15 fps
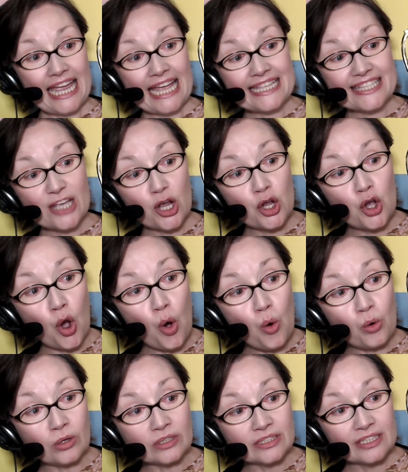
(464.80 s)
It's
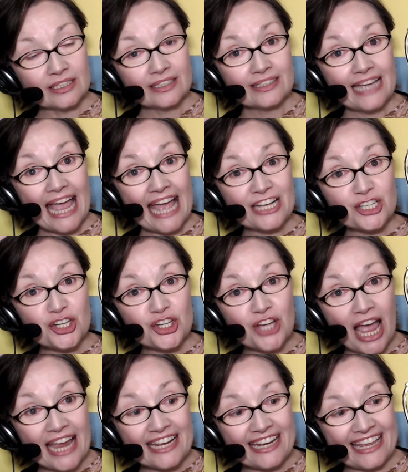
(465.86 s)
gold and
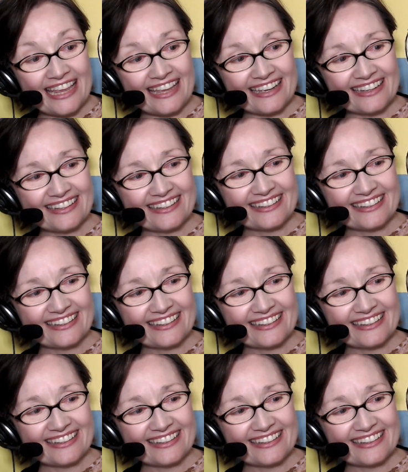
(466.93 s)
shiny.